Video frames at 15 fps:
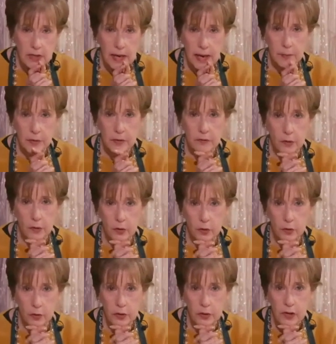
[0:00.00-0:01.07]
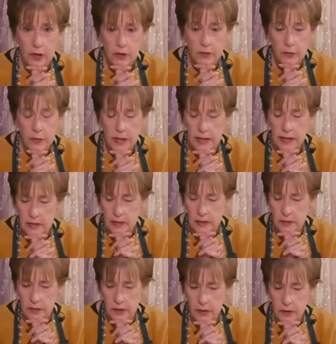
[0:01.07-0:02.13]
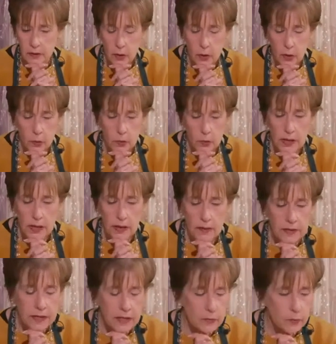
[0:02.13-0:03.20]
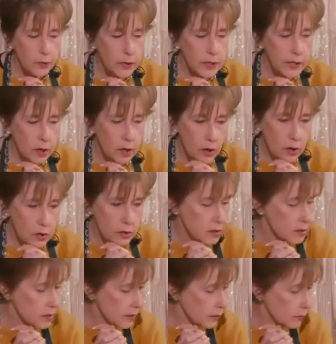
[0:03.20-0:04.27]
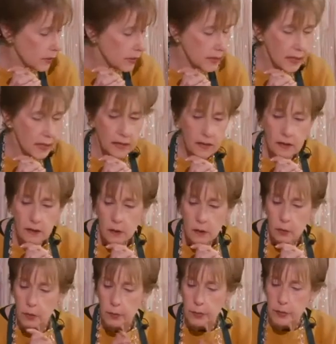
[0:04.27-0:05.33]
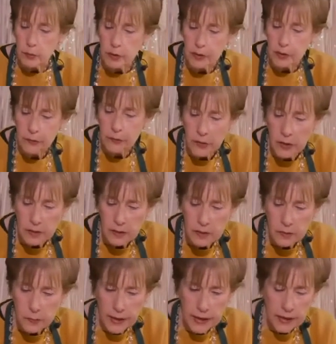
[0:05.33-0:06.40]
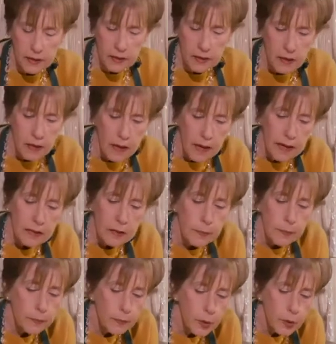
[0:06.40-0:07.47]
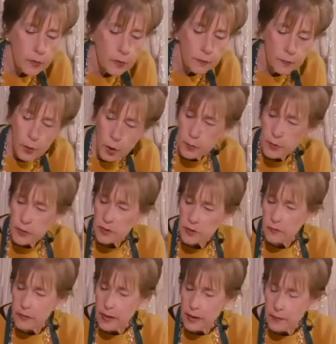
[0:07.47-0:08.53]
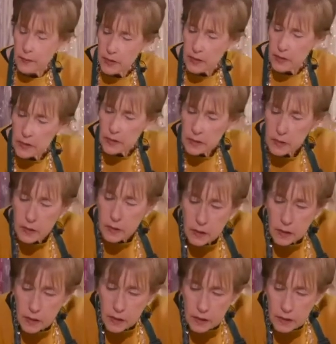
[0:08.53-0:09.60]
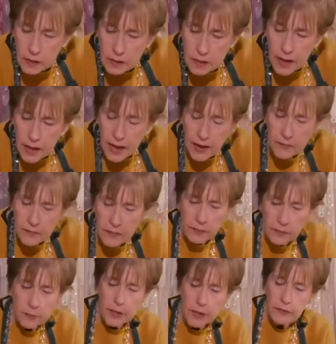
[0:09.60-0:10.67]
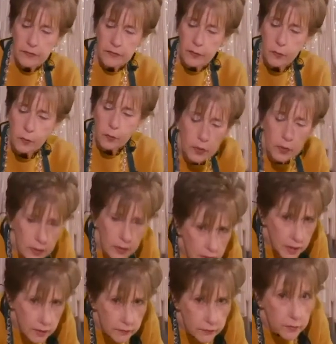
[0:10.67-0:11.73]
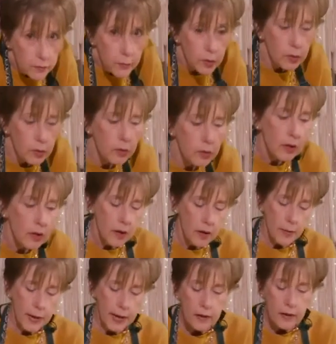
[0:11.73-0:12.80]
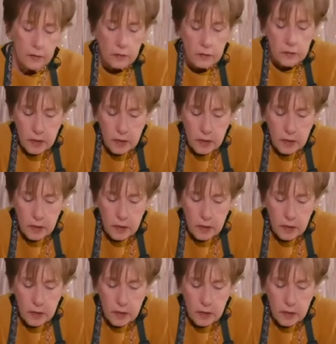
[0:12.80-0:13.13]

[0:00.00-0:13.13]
a napkin fold for Thanksgiving, we have these pretty cards that we think would be really fun to make. And the purpose of them is to have everybody feel really comfortable about